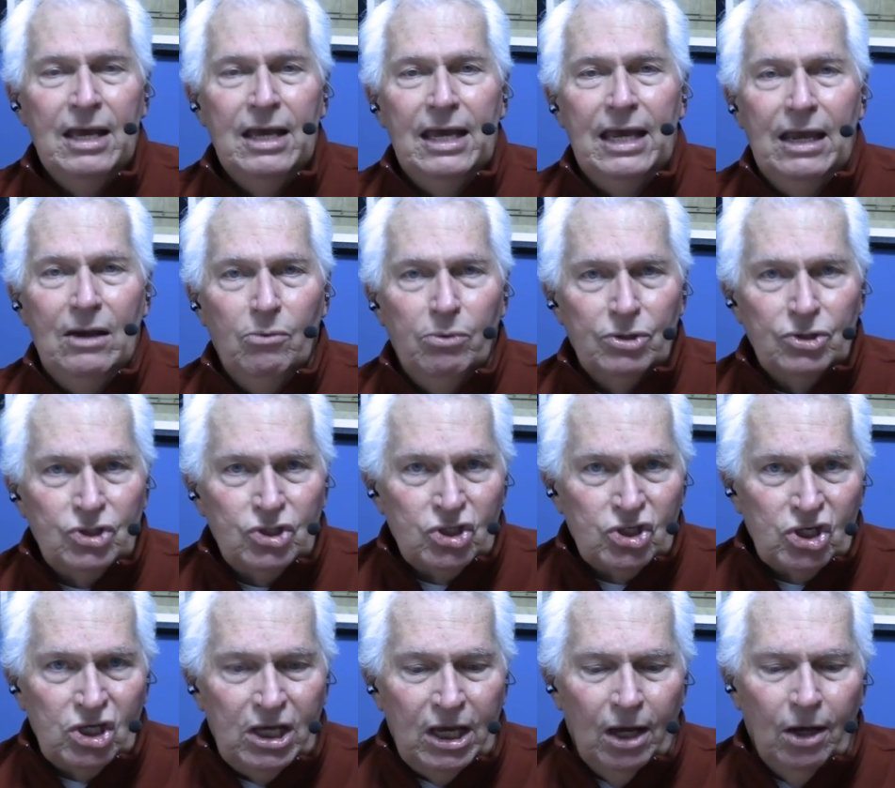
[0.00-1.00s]
He was
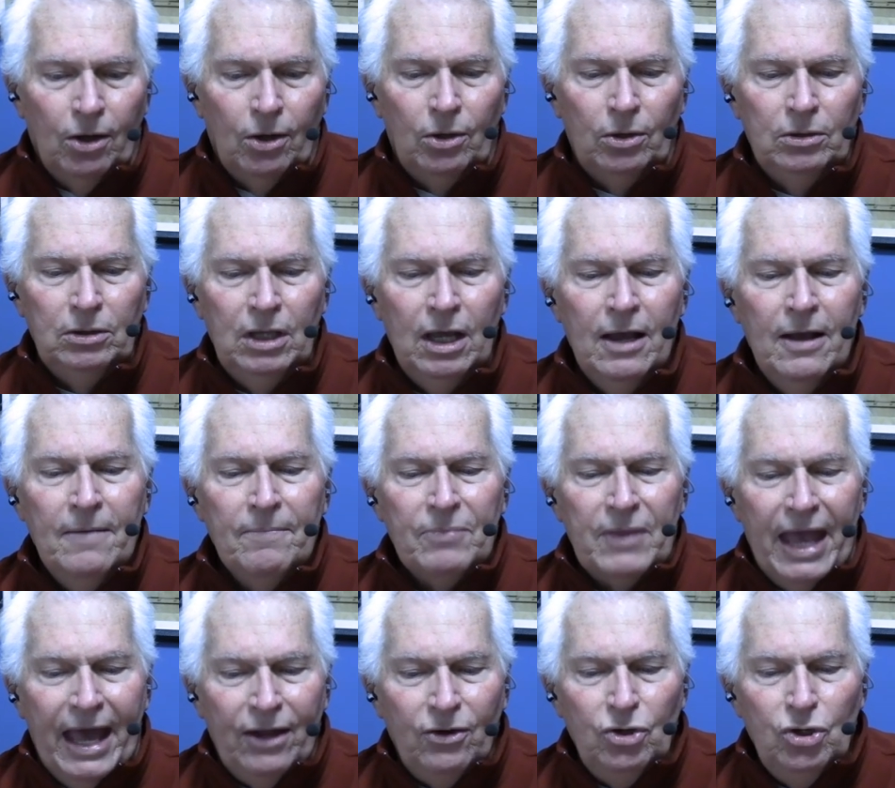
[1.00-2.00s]
skilled
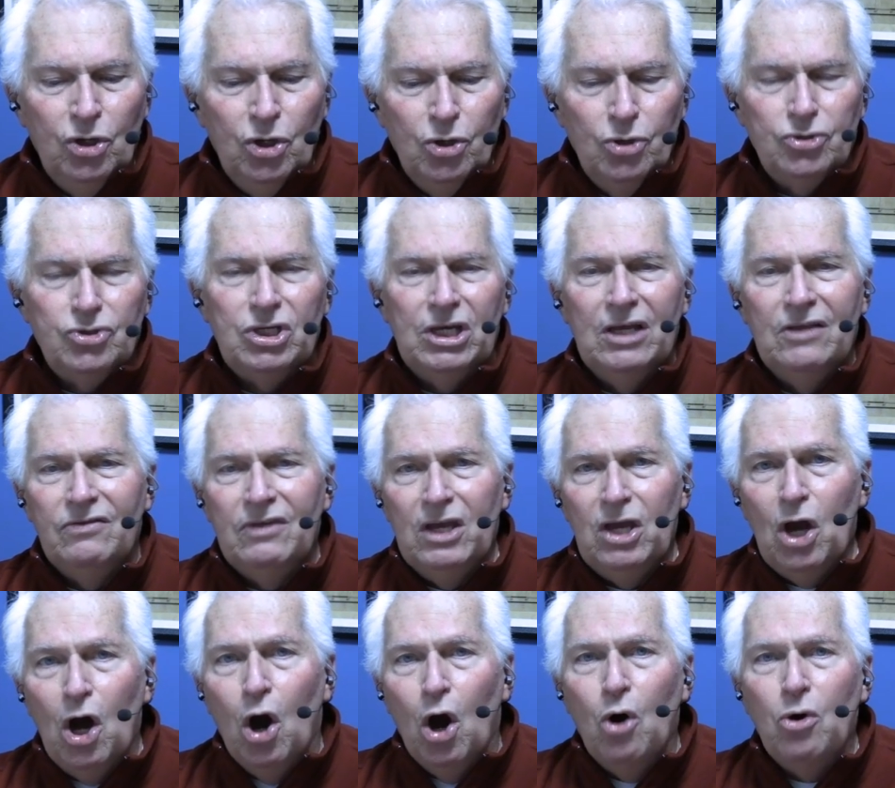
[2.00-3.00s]
at using
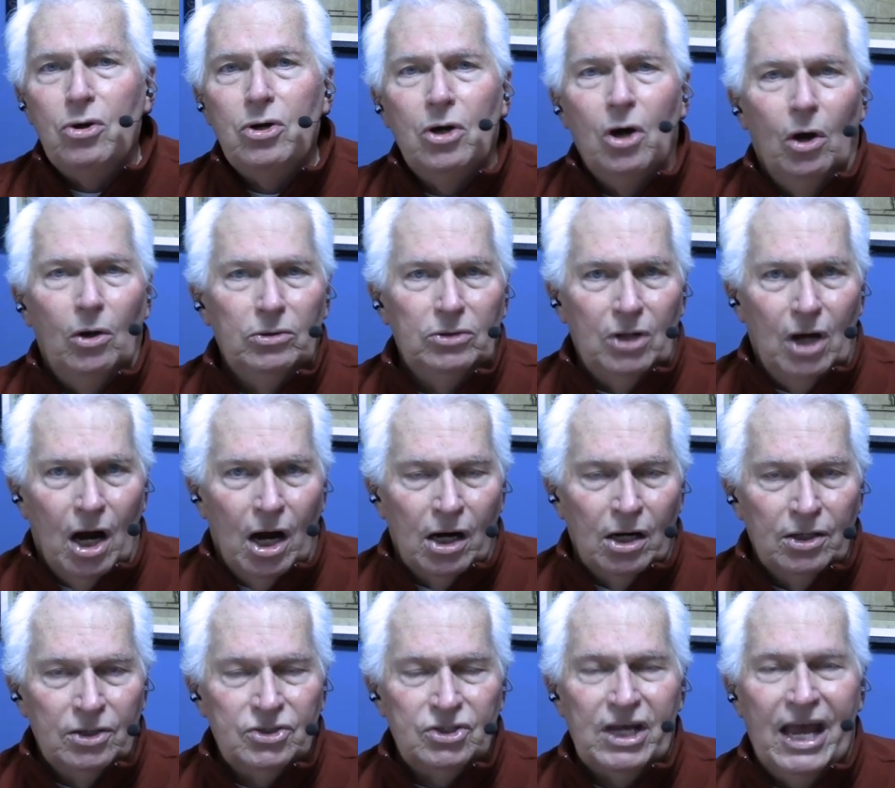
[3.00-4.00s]
the occult
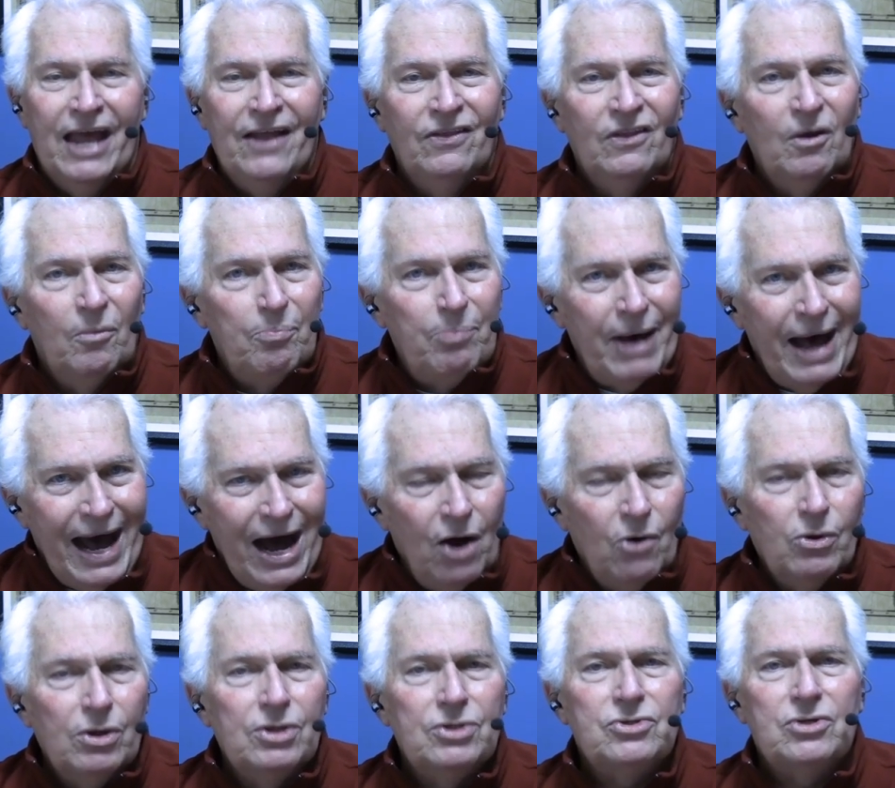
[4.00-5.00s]
arts and the
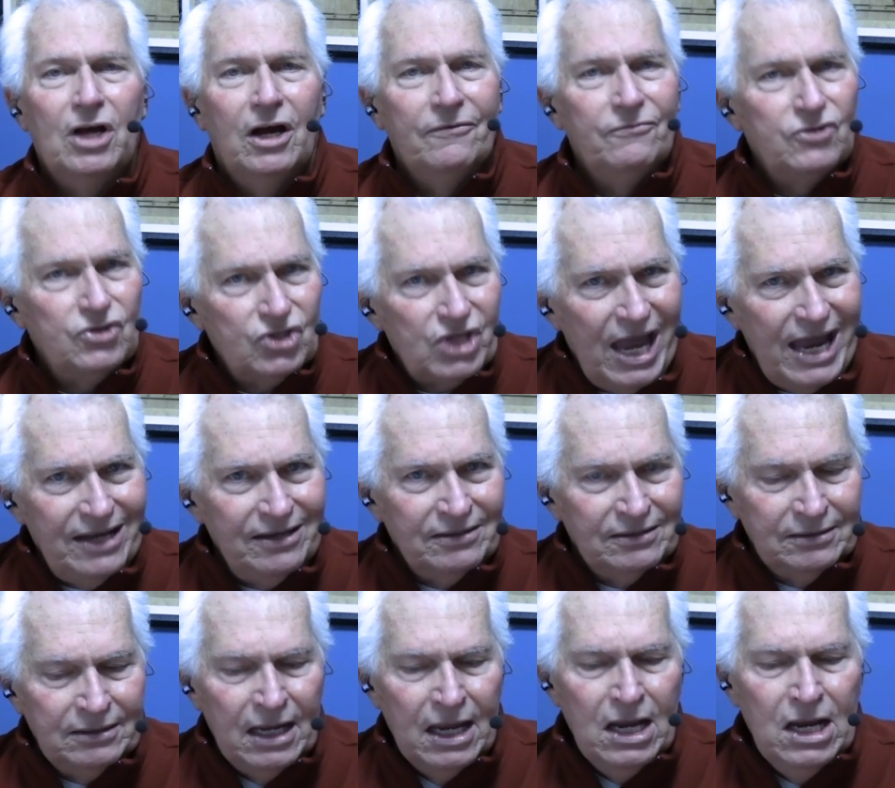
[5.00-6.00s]
powers of
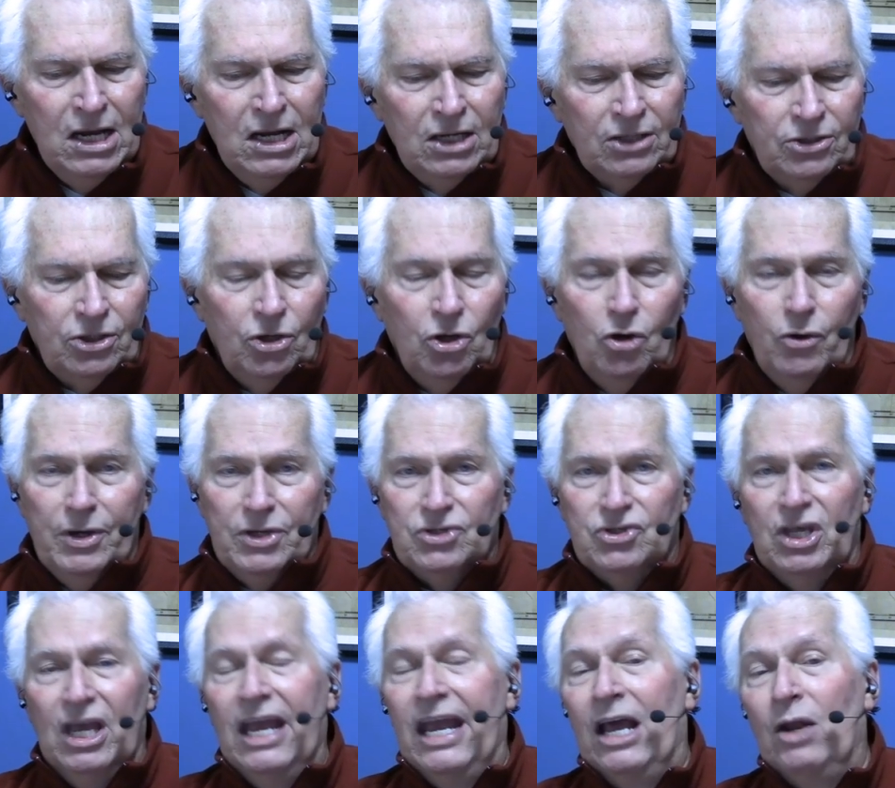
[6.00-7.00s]
Satan to do his
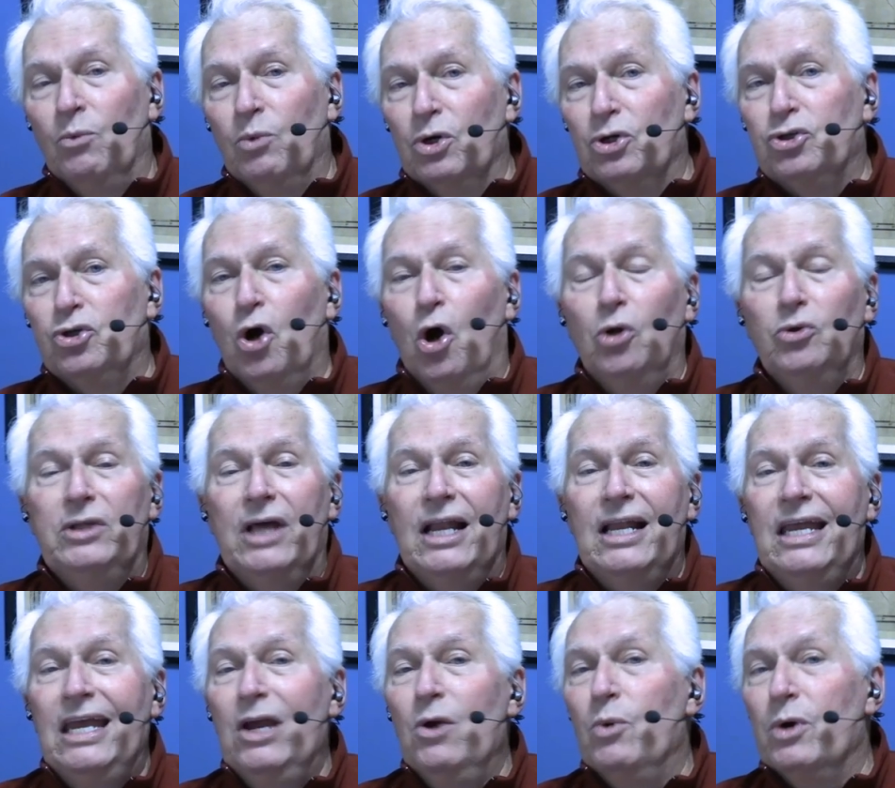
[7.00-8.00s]
thing. And we're told that
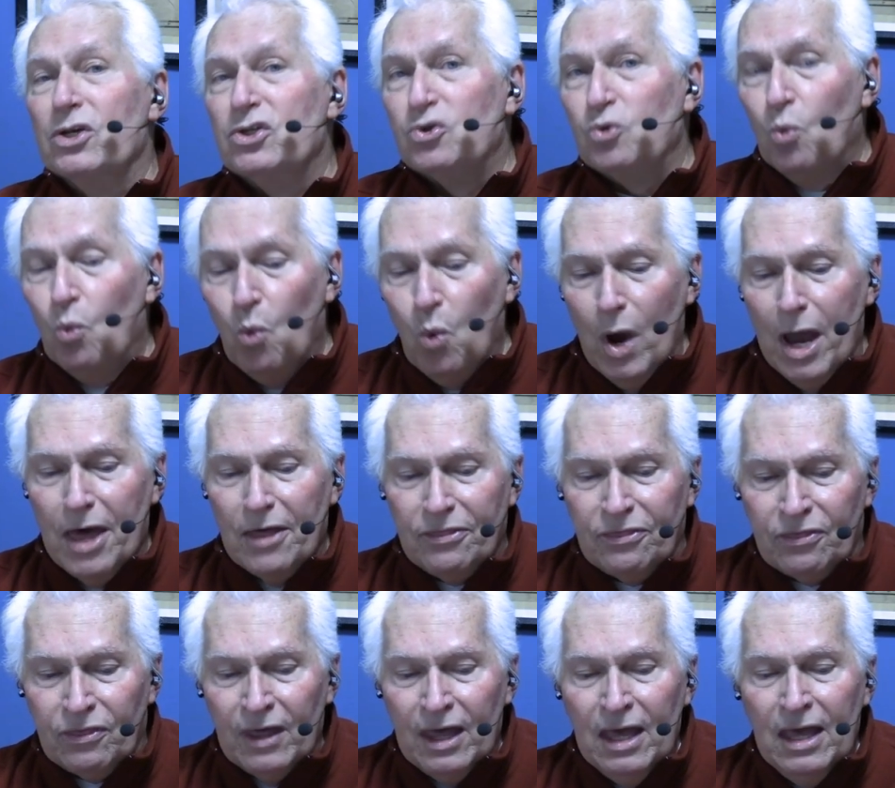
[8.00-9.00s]
he was
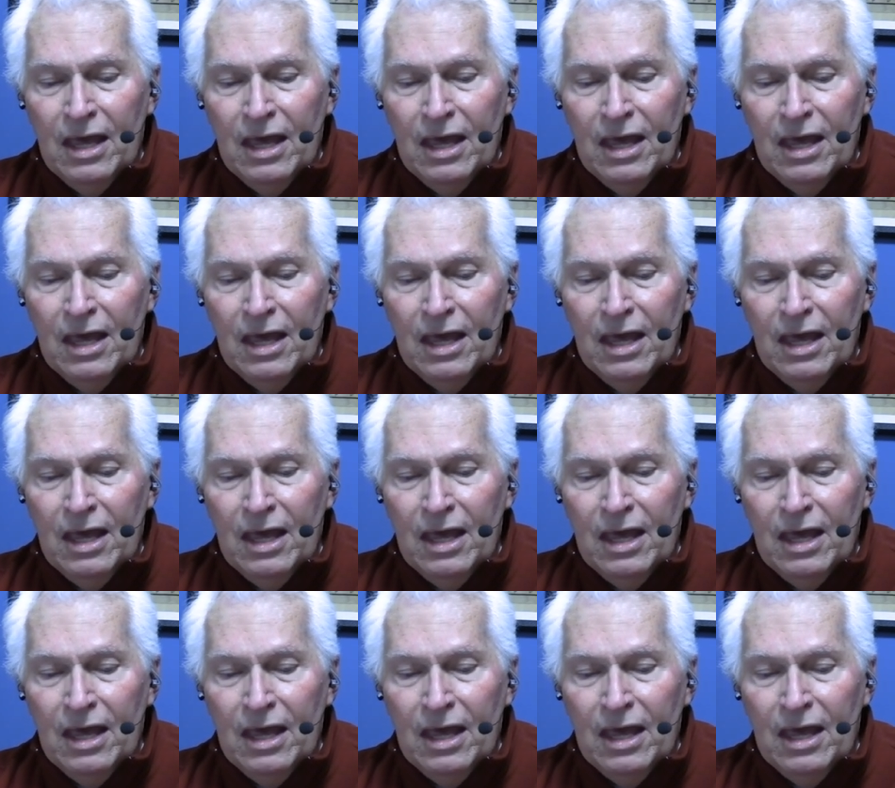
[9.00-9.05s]
with